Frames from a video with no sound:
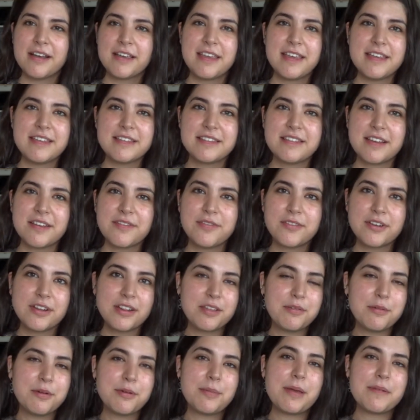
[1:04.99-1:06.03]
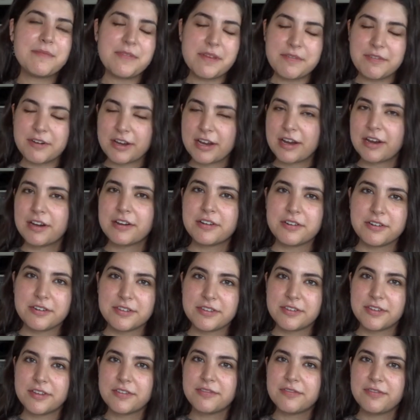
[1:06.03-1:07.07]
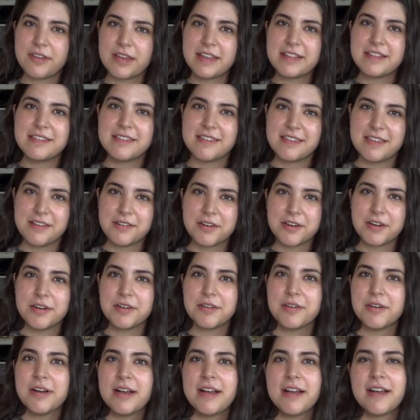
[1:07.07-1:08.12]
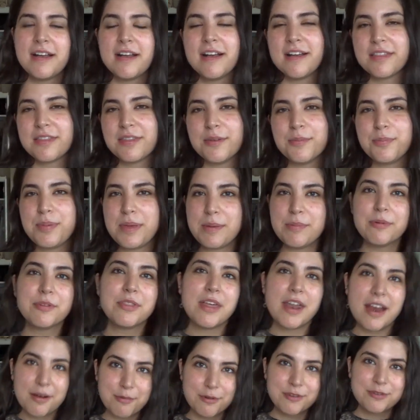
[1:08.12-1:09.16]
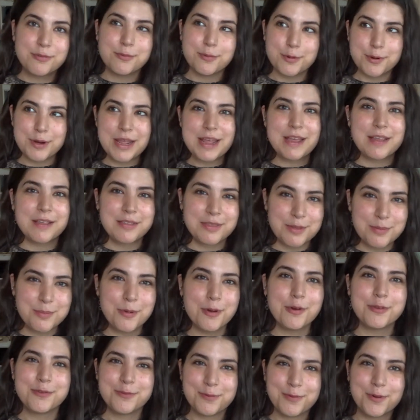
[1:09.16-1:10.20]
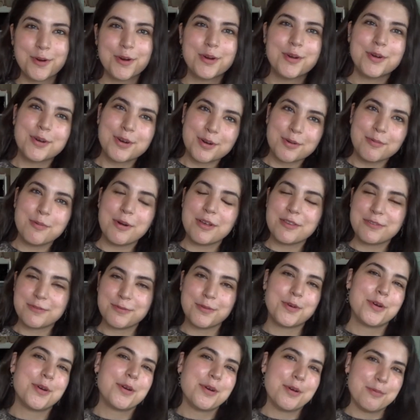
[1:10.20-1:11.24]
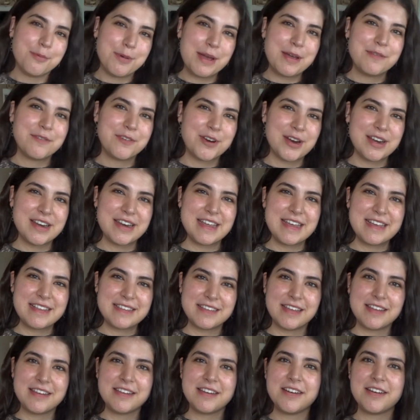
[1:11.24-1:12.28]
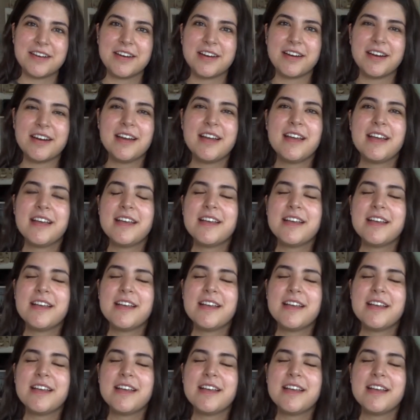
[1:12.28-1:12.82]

He's definitely one of my favorite characters of Fate Zero. The people that I was rooting the most for was for Waver and Ixander.